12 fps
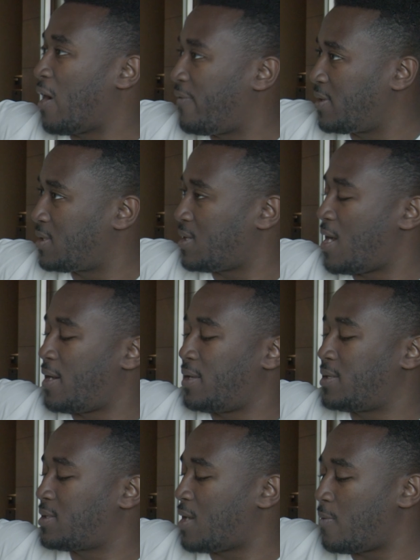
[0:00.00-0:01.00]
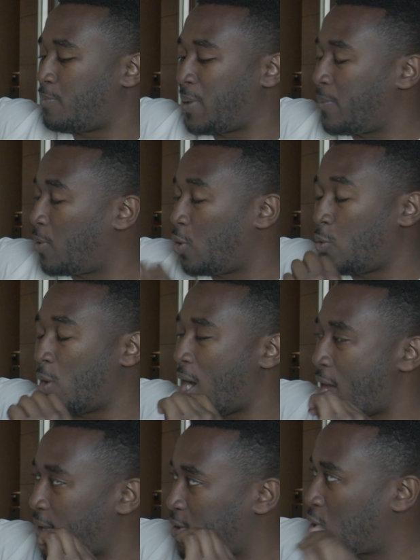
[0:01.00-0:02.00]
graphic designers and people who are
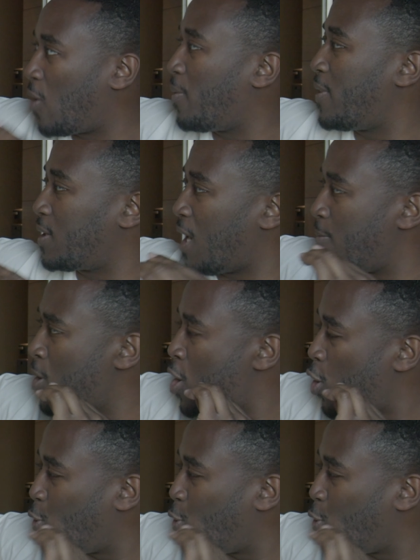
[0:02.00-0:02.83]
at the top of the game.